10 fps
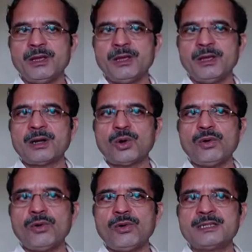
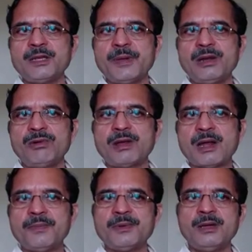
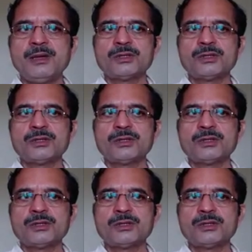electroencephalograph.